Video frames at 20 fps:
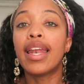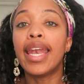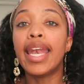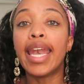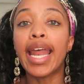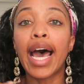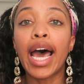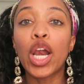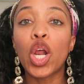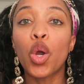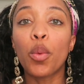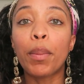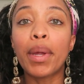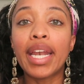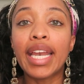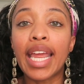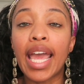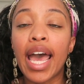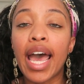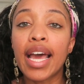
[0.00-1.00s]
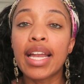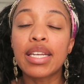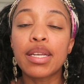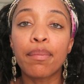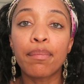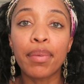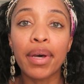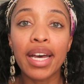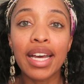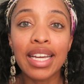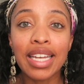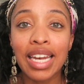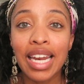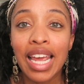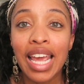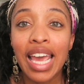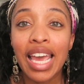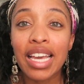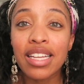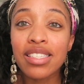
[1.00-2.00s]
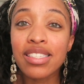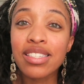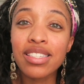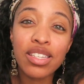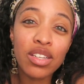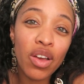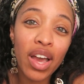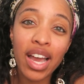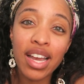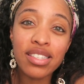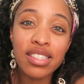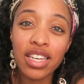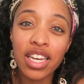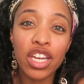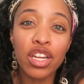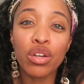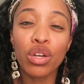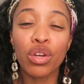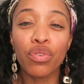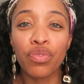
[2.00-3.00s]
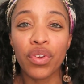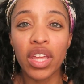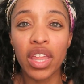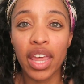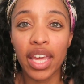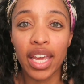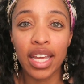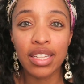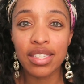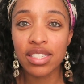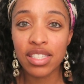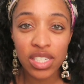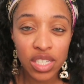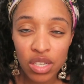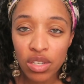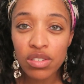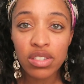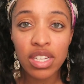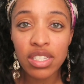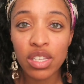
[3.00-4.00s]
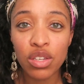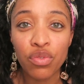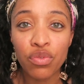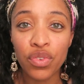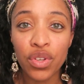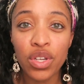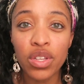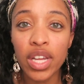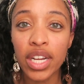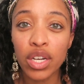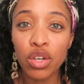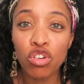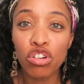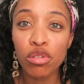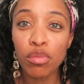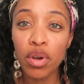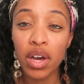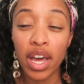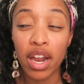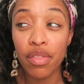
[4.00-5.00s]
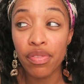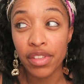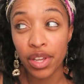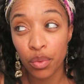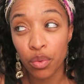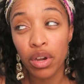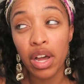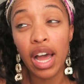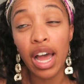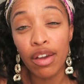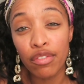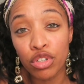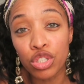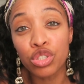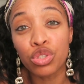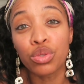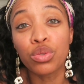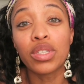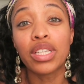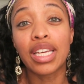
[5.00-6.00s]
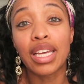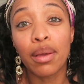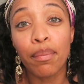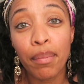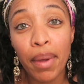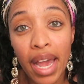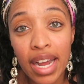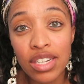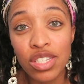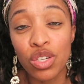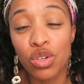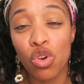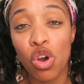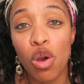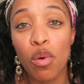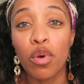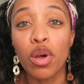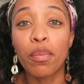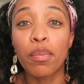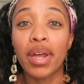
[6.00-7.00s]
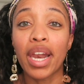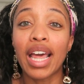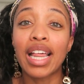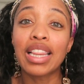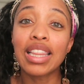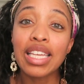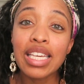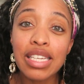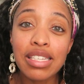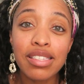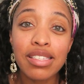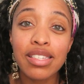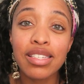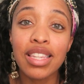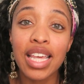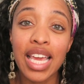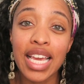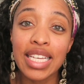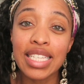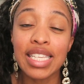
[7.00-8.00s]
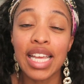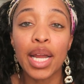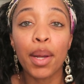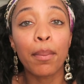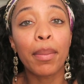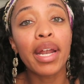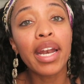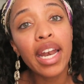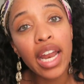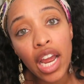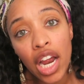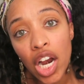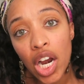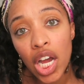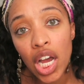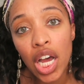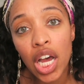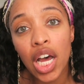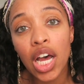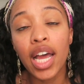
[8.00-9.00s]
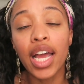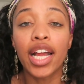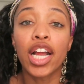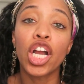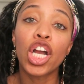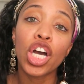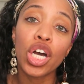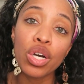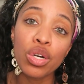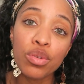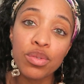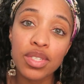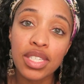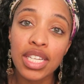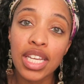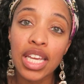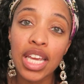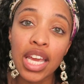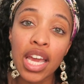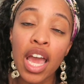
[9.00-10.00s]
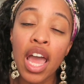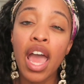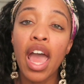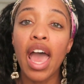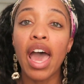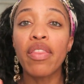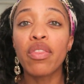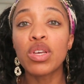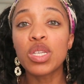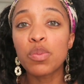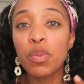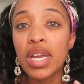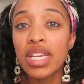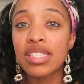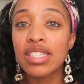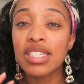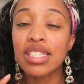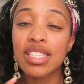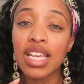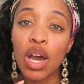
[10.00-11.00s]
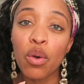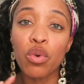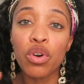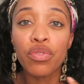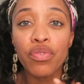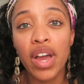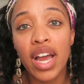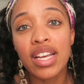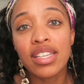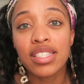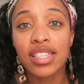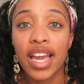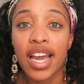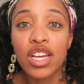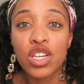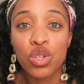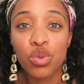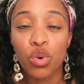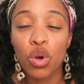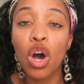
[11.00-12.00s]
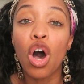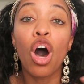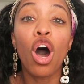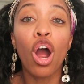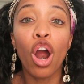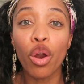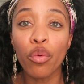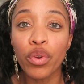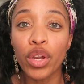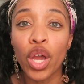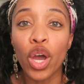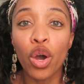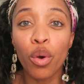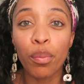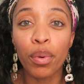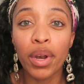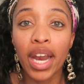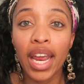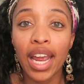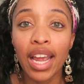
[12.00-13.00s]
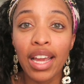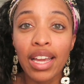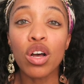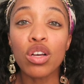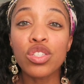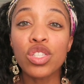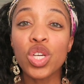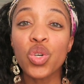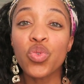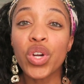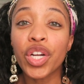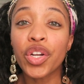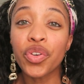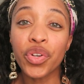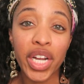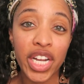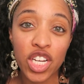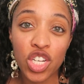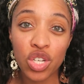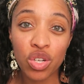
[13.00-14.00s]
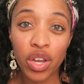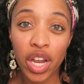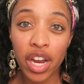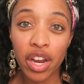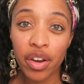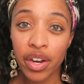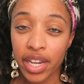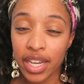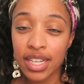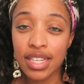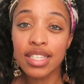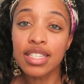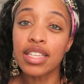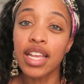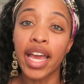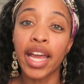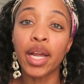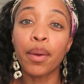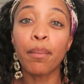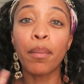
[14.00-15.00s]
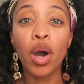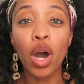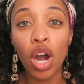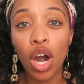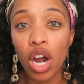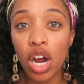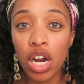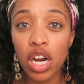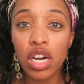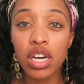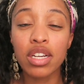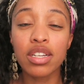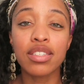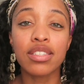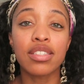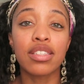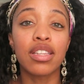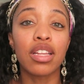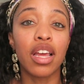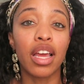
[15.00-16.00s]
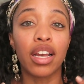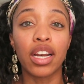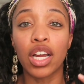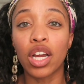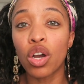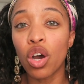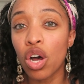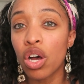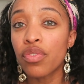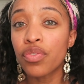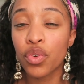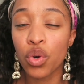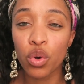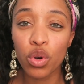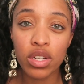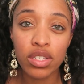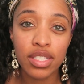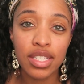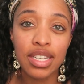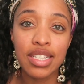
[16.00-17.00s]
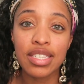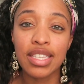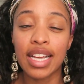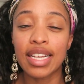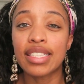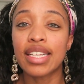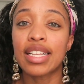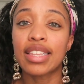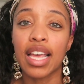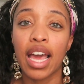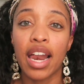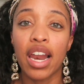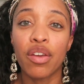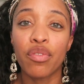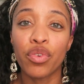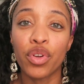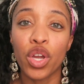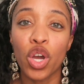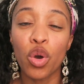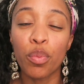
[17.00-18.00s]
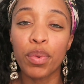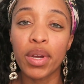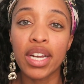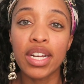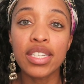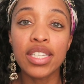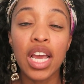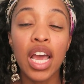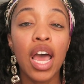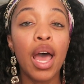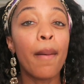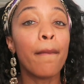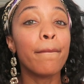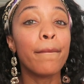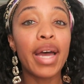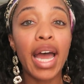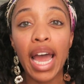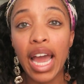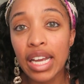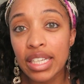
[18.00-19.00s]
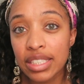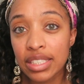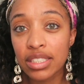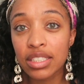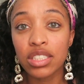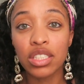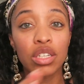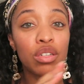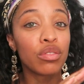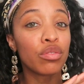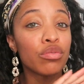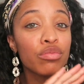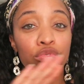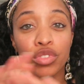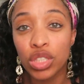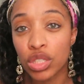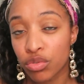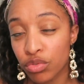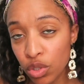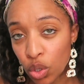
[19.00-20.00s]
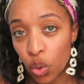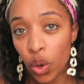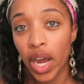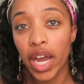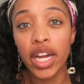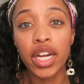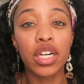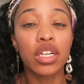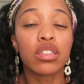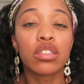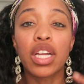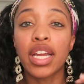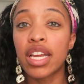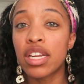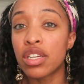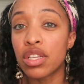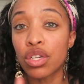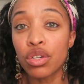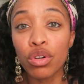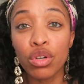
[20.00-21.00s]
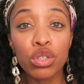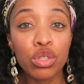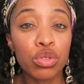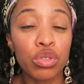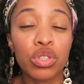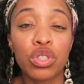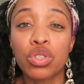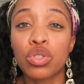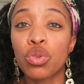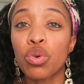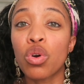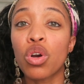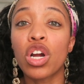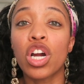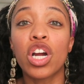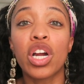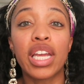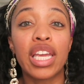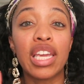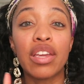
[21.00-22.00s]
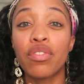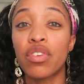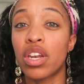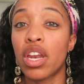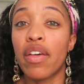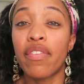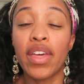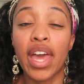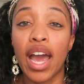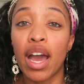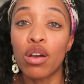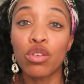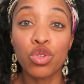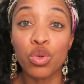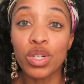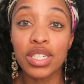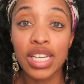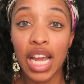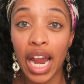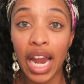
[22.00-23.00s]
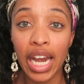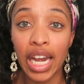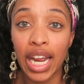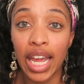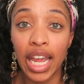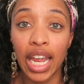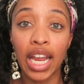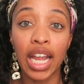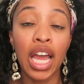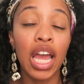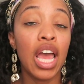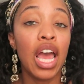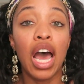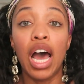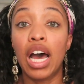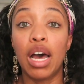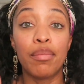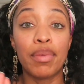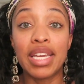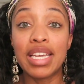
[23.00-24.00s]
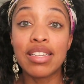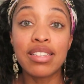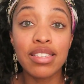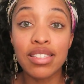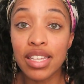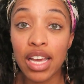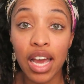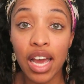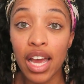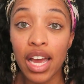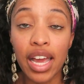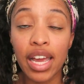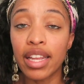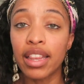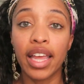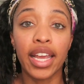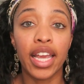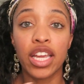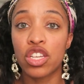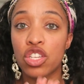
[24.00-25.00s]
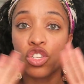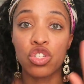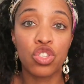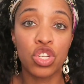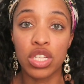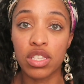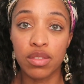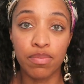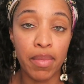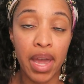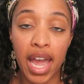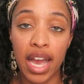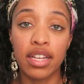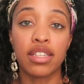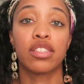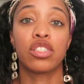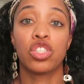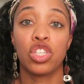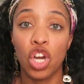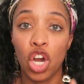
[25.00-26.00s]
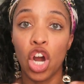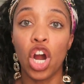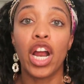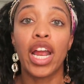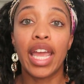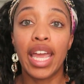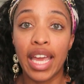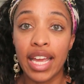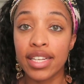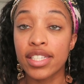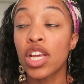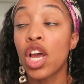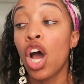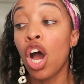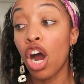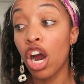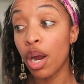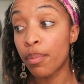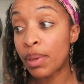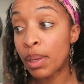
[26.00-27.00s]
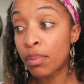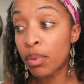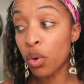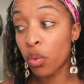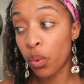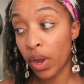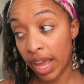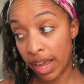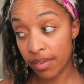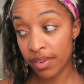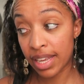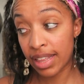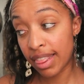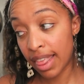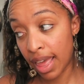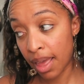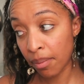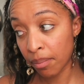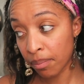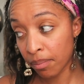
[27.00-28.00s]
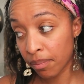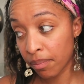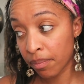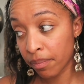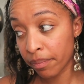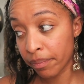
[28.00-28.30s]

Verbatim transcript: not open yet, but it still has an eerie feeling. It still doesn't feel like normal. I don't think we'll ever truly get back to normal, but at least things like Panera and Cosi and those places that were fast casual are reopening. Also recreational areas like parks and golf courses, things like that have reopened. Masks just required in the grocery store even at the outdoor dining um inside like it's just masks are it are people wearing them